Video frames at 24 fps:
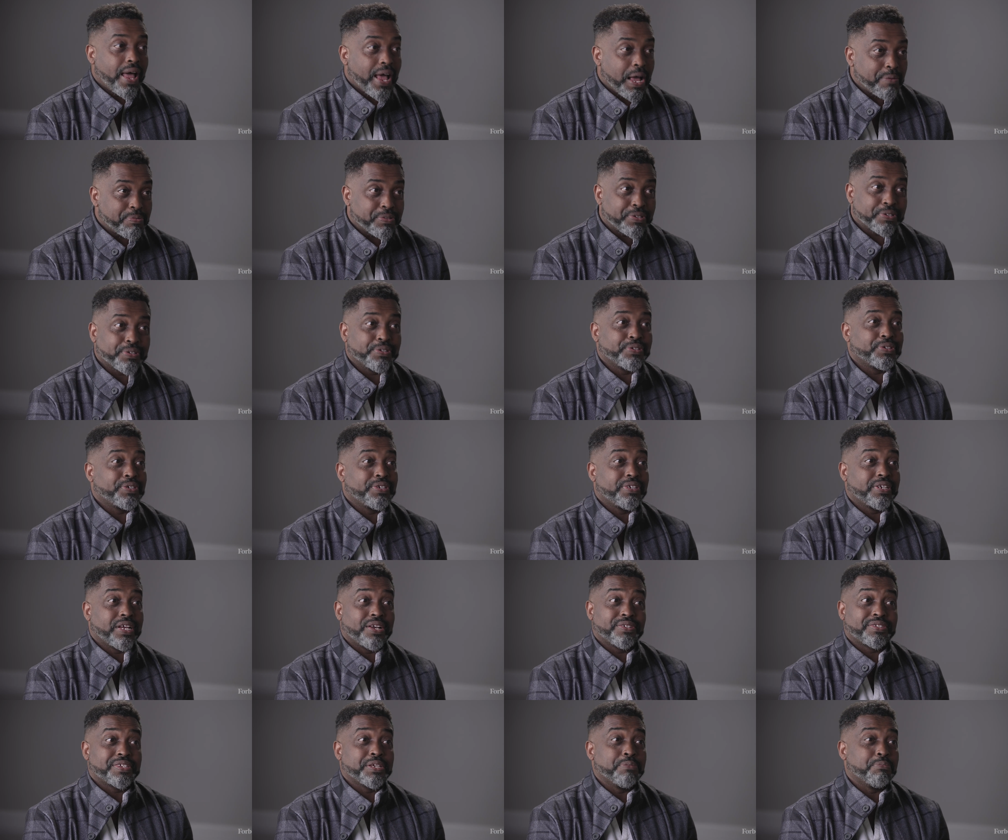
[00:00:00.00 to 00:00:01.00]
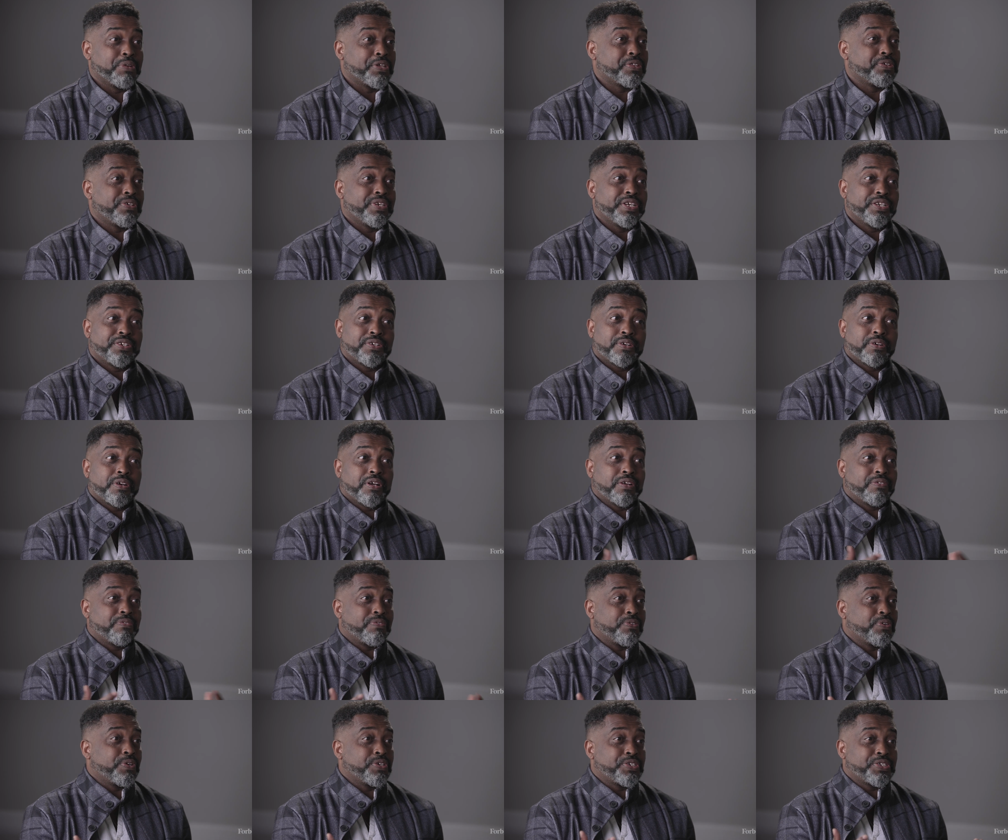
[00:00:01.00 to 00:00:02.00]
Absolutely, and I would say Mother Nature,
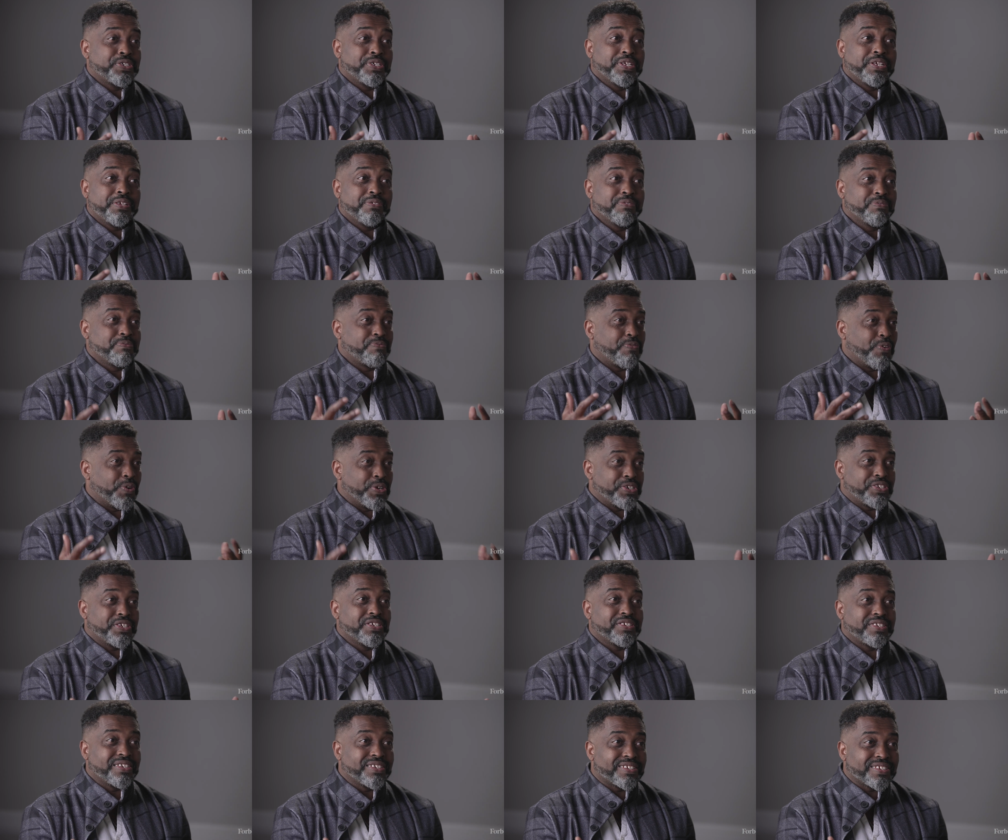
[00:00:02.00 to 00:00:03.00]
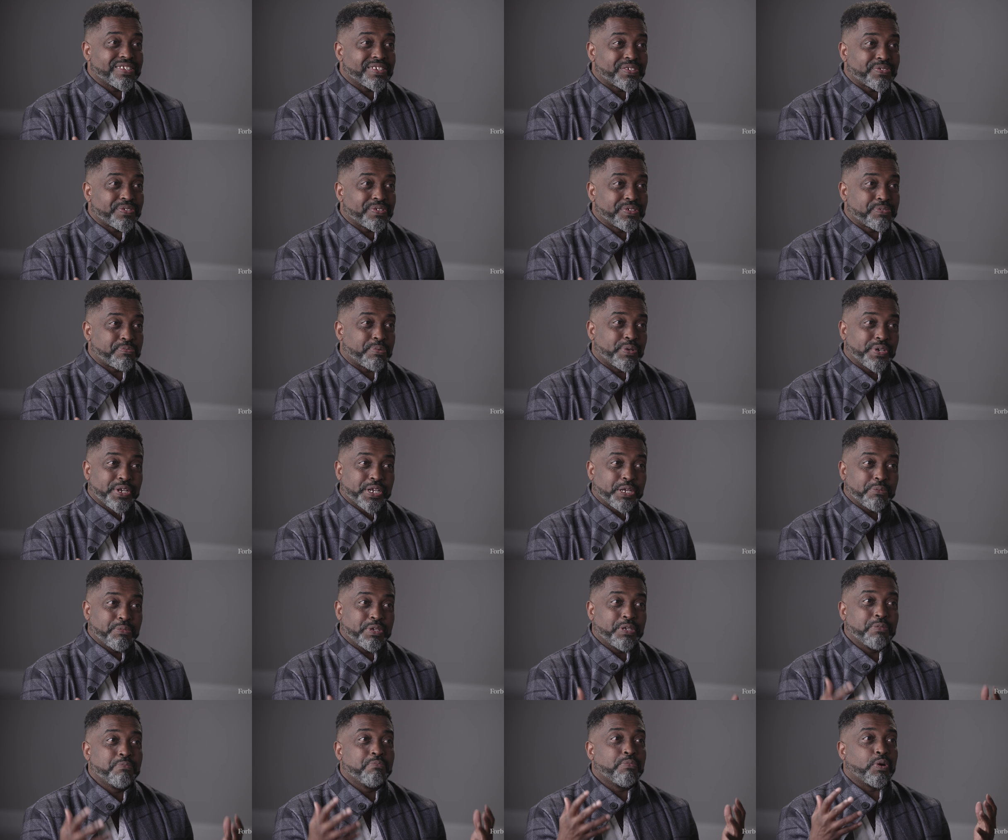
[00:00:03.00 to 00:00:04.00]
unfortunately, forced us into this
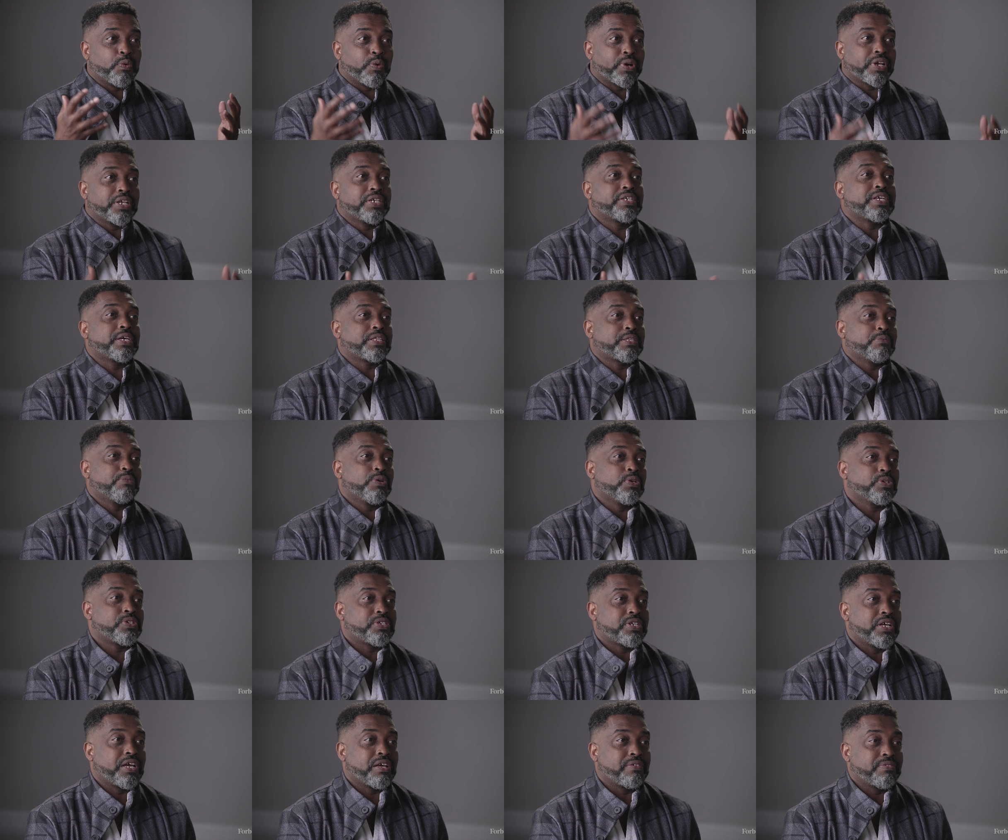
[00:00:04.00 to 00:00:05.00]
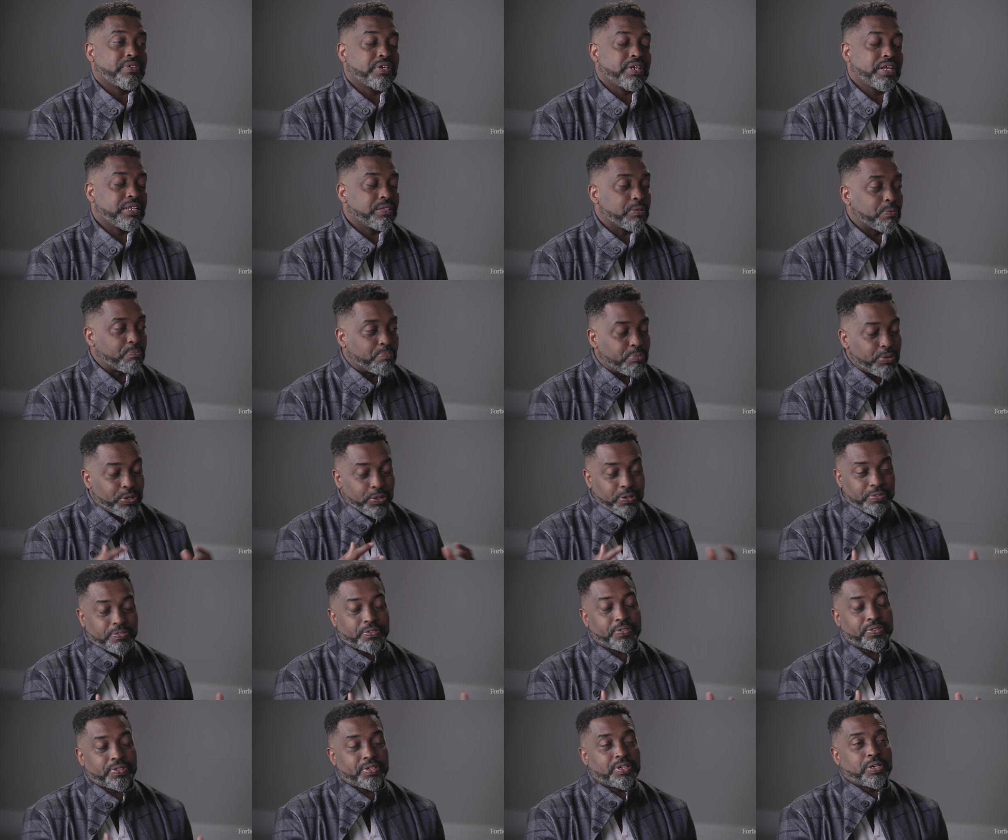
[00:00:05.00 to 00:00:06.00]
predicament, but we're gonna take the most out of it. And the
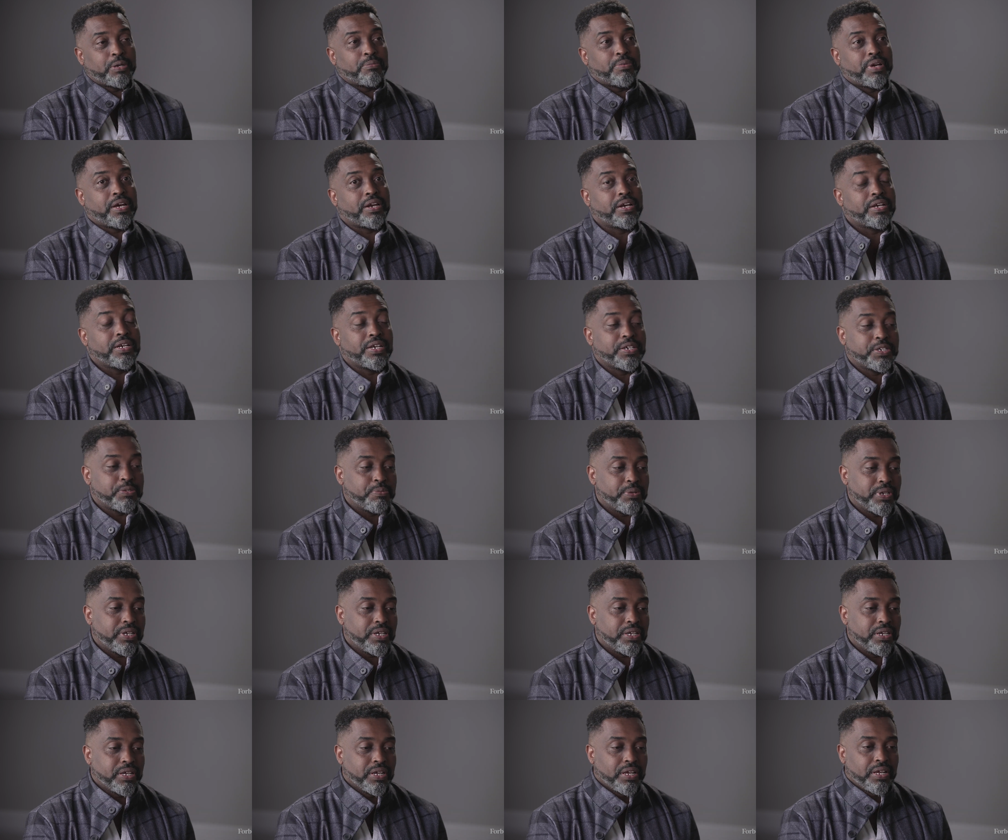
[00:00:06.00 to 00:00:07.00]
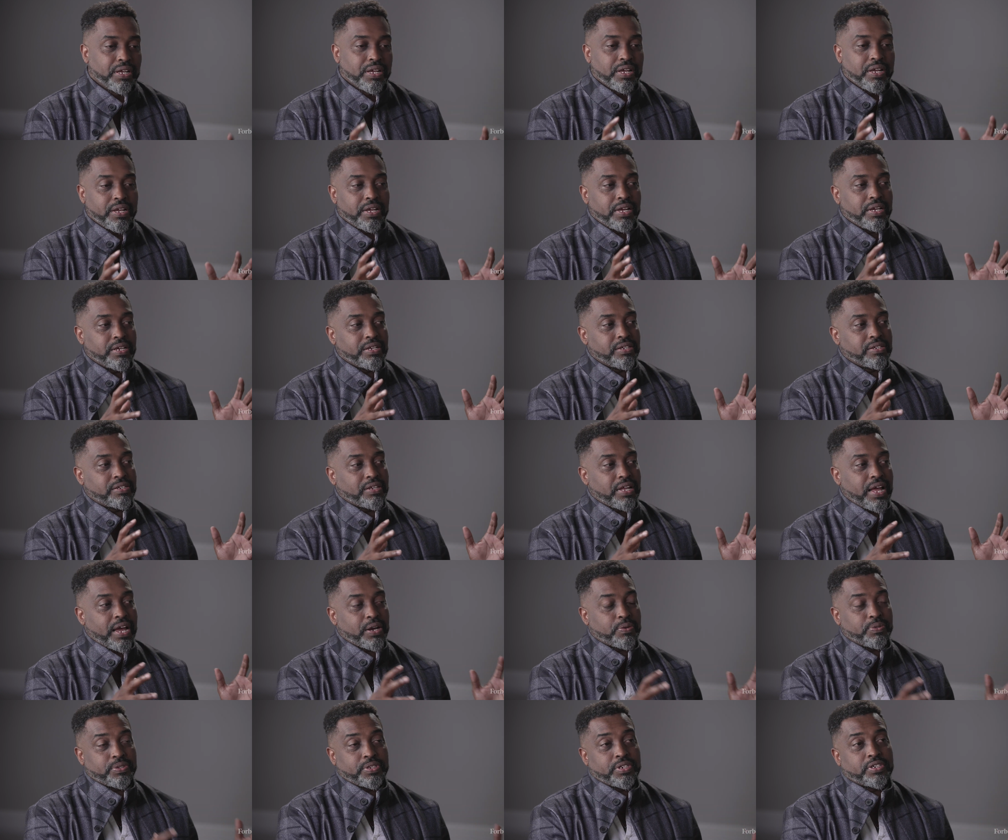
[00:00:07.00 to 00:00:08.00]
beautiful thing about H P is the
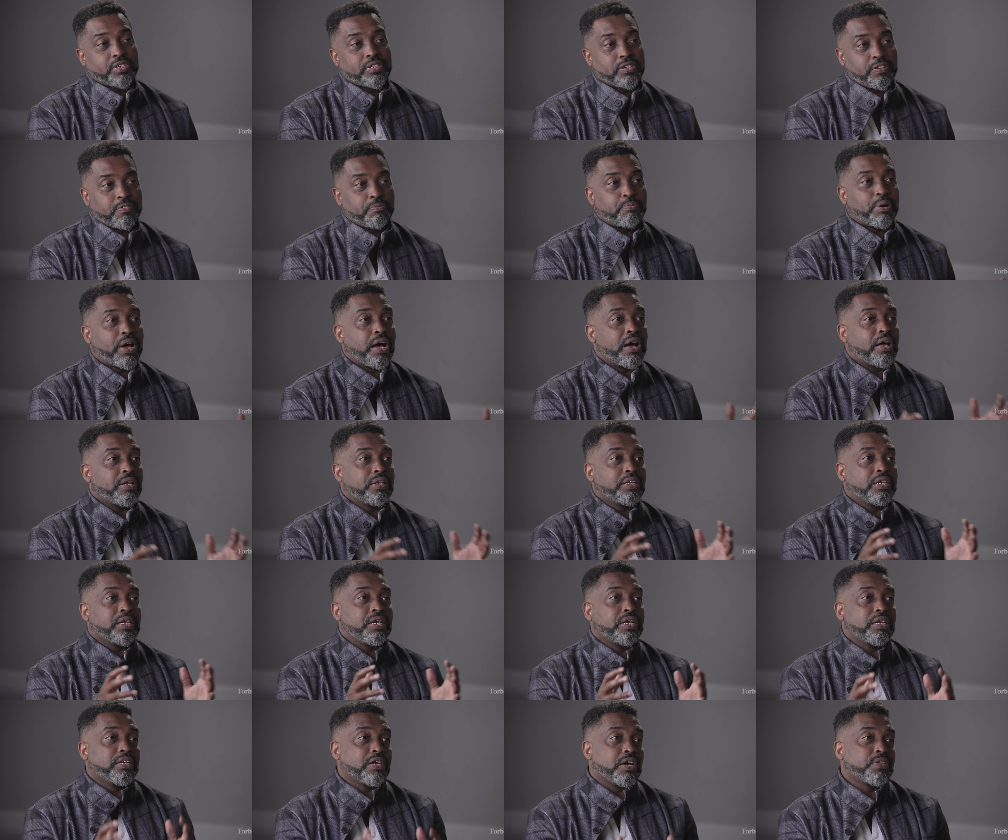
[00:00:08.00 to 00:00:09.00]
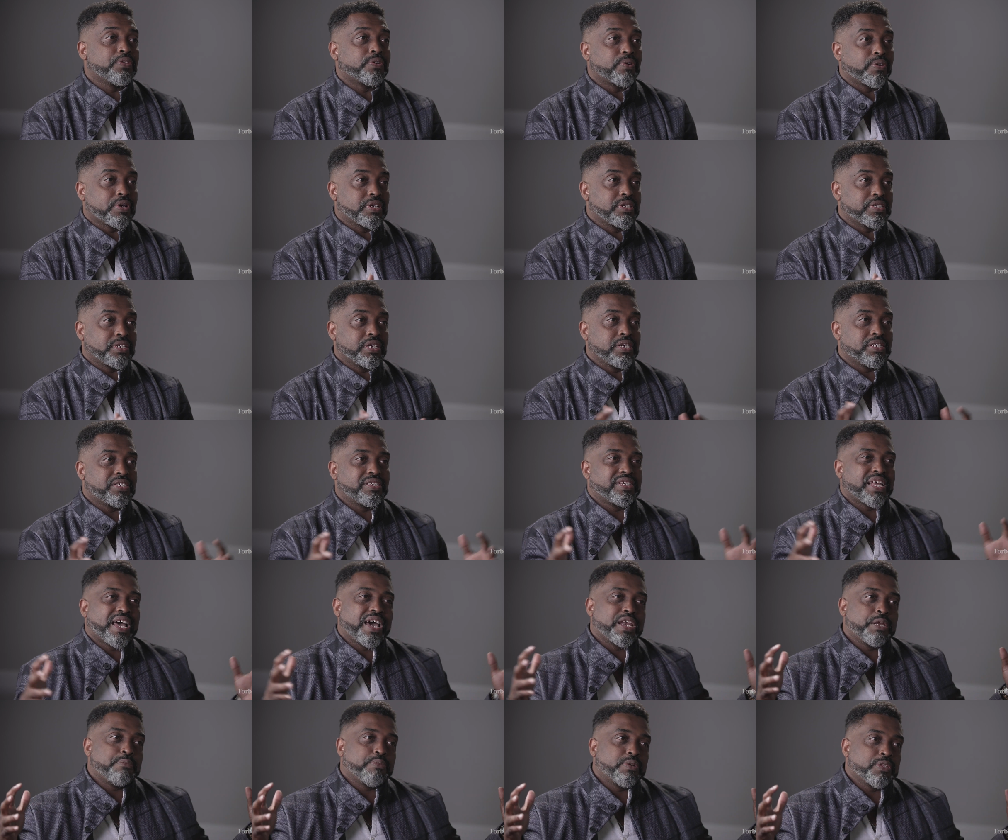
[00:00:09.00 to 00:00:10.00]
acquisition of Poly and other organizations.
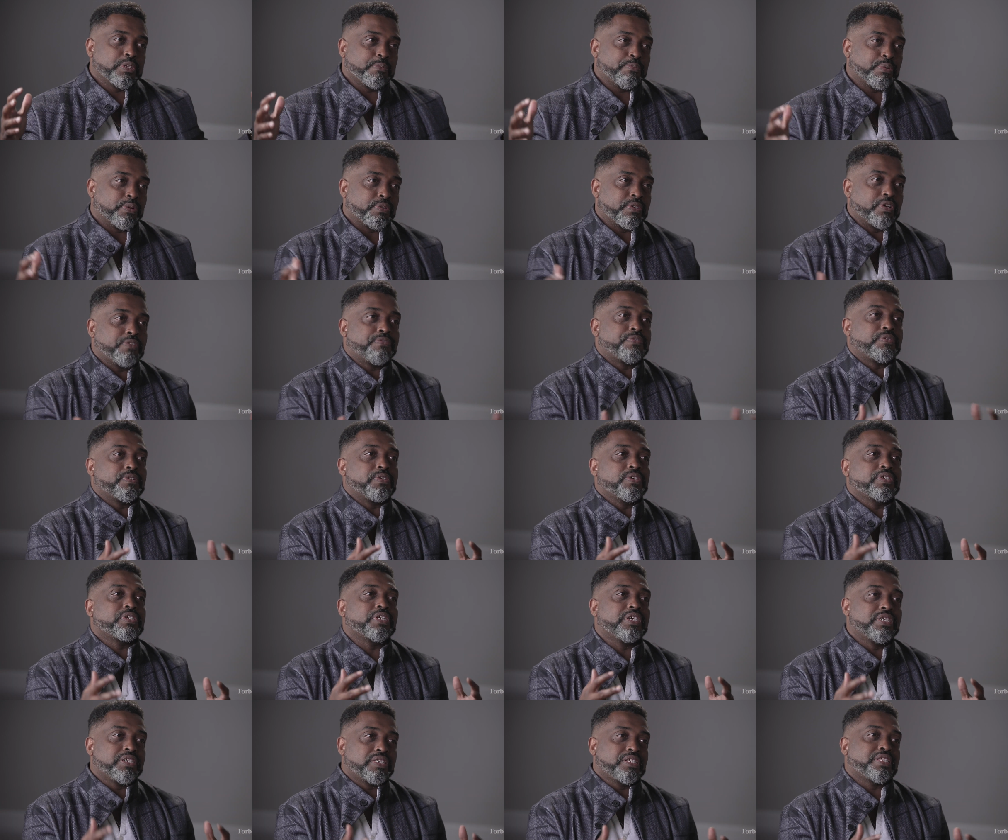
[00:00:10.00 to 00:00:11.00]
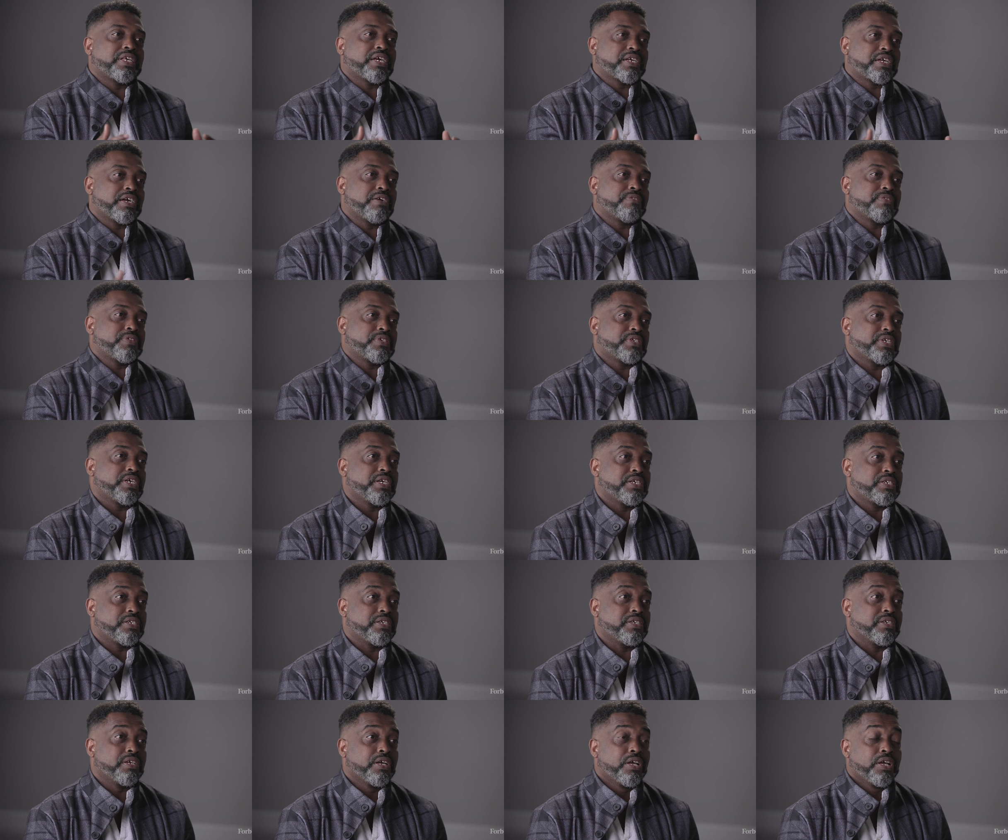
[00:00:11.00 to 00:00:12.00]
How do you bring the peripherals into that
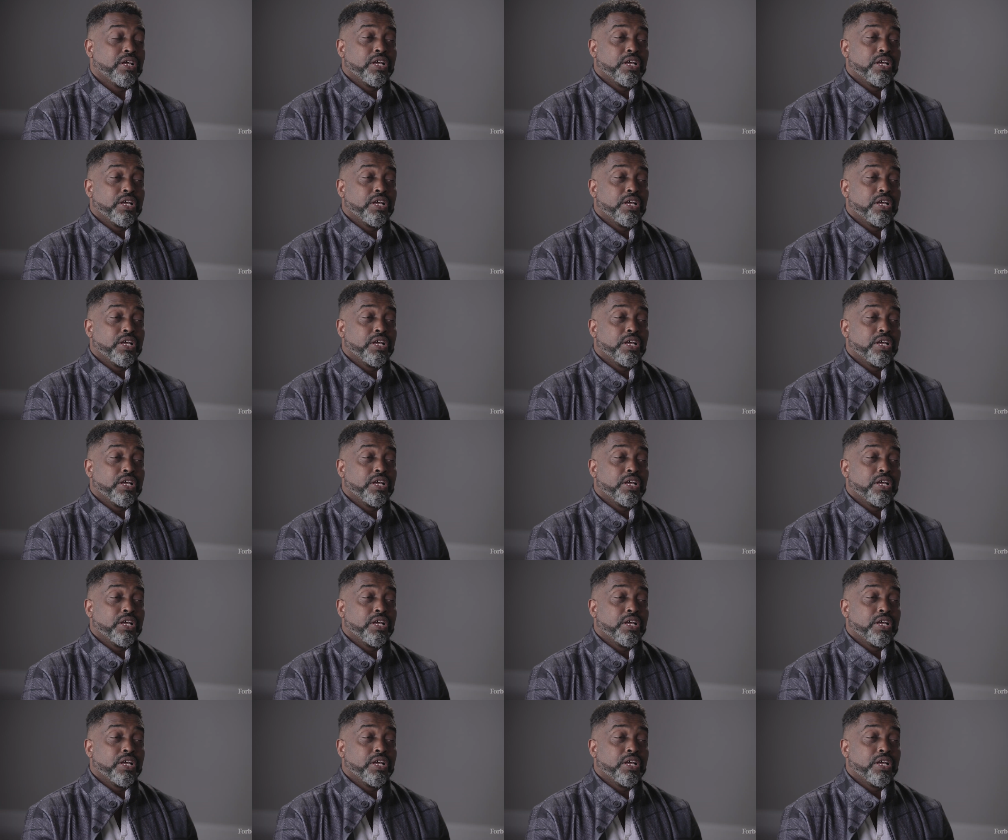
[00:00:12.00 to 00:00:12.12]
conversation?